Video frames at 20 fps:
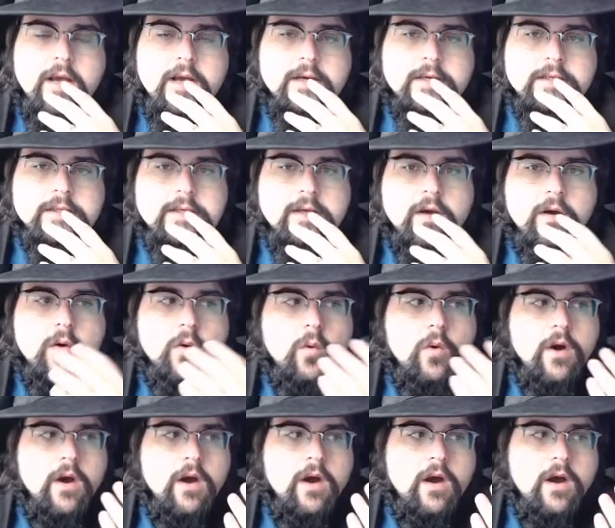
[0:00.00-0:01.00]
So
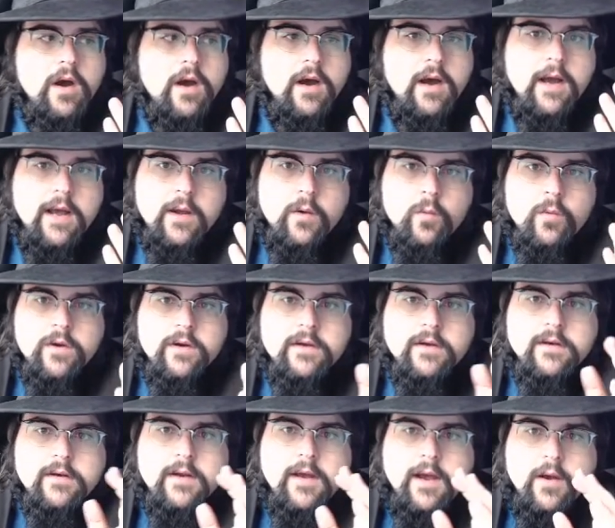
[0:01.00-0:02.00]
I would
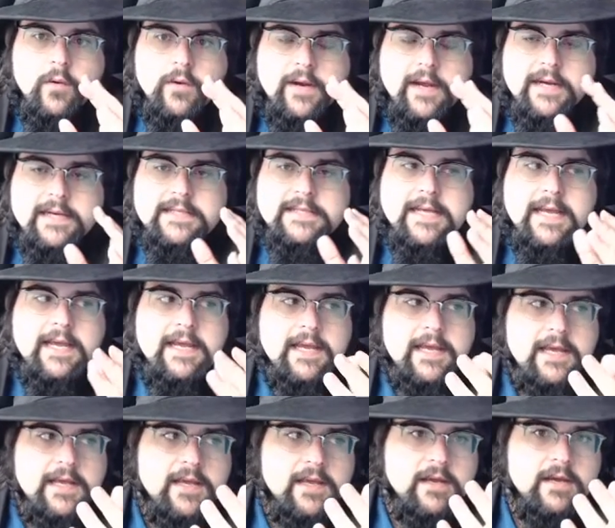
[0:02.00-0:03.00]
kind of say,
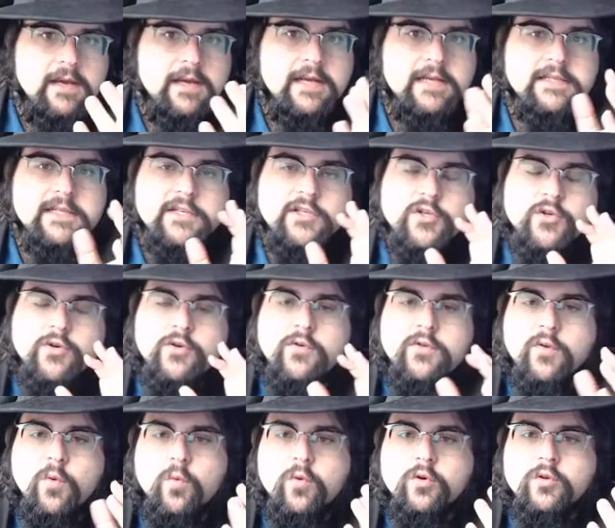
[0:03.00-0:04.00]
is it true
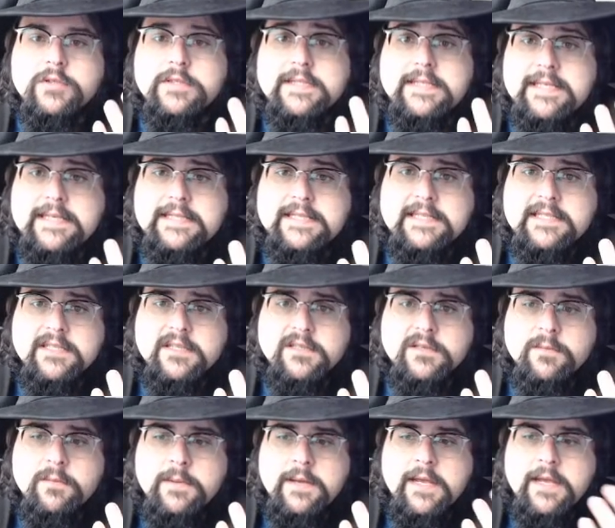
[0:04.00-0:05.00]
the world sees this as
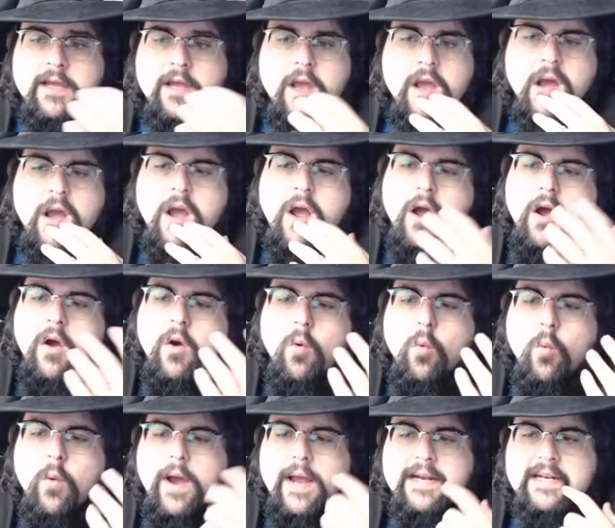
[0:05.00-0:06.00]
of me?
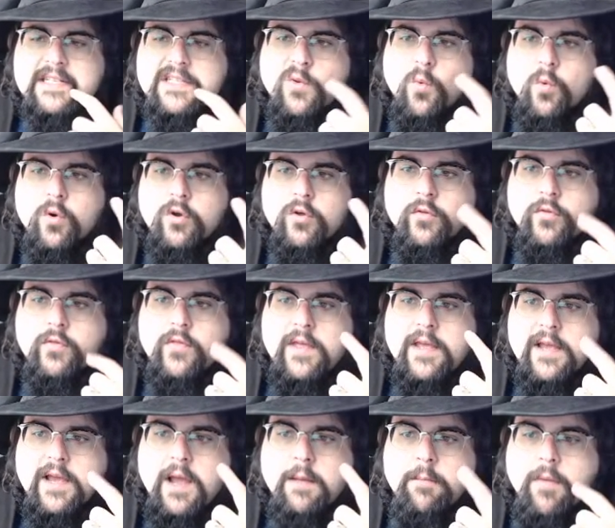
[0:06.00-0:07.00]
Why does the world
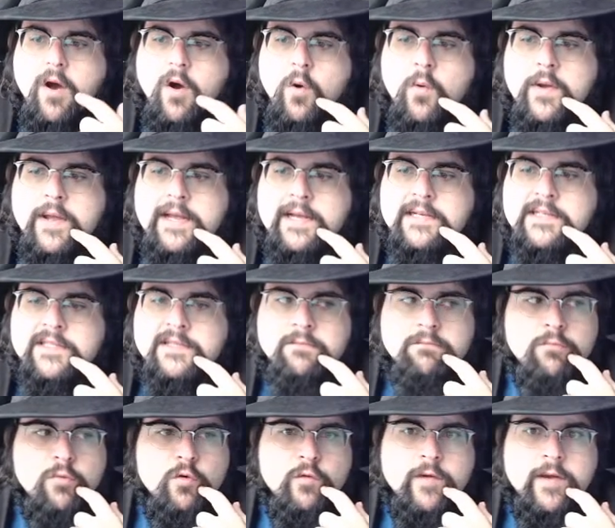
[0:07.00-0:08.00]
think I'm always
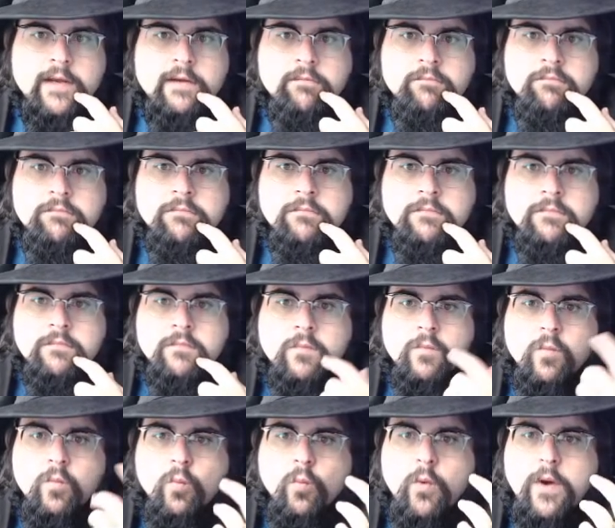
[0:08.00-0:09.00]
moving?
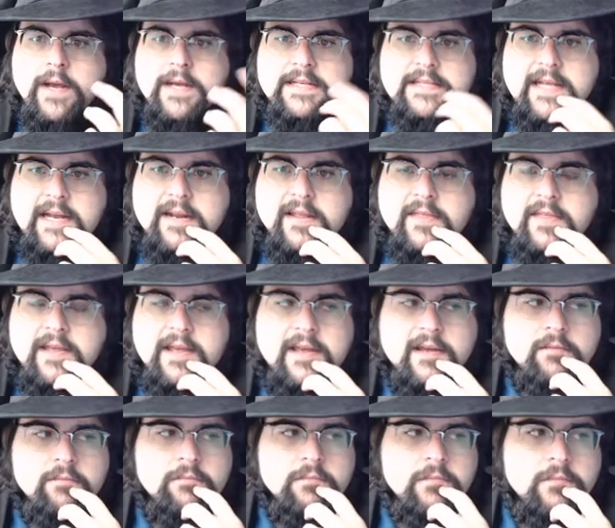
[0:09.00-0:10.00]
Why is that a
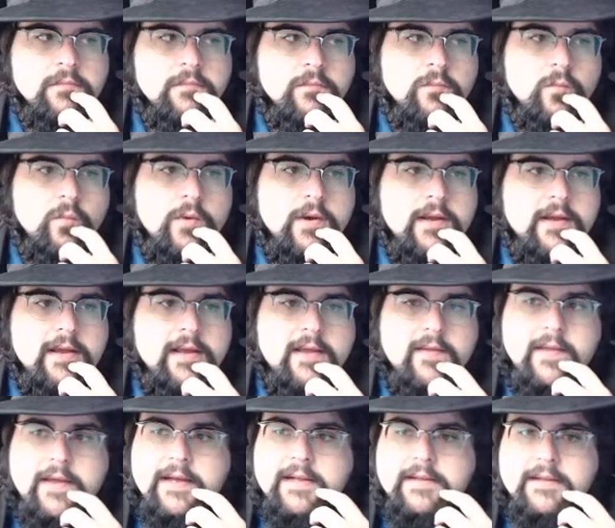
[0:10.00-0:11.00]
thing?
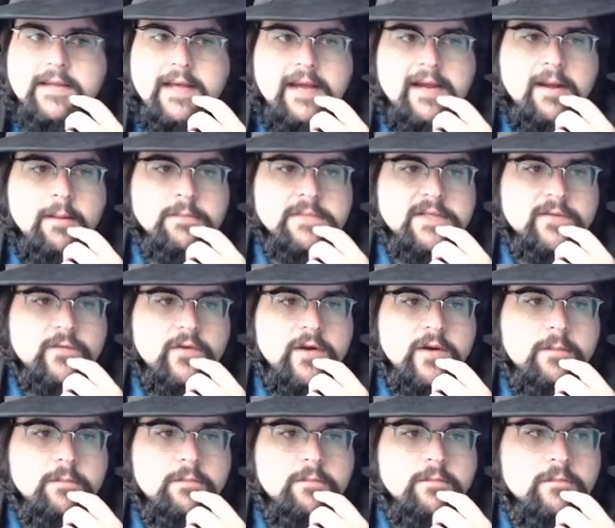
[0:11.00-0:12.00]
And that comes
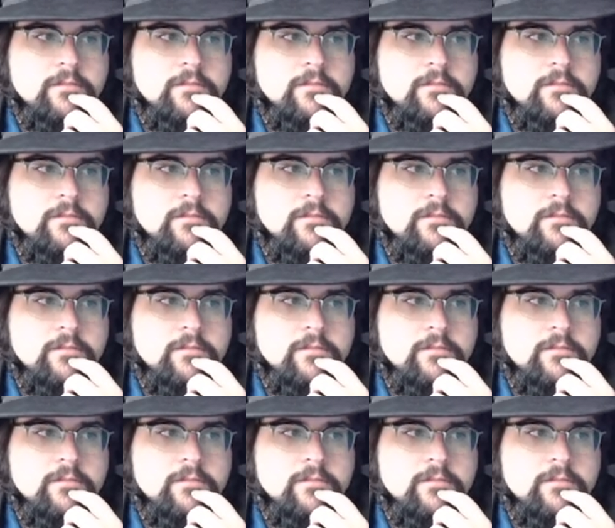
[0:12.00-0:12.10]
from,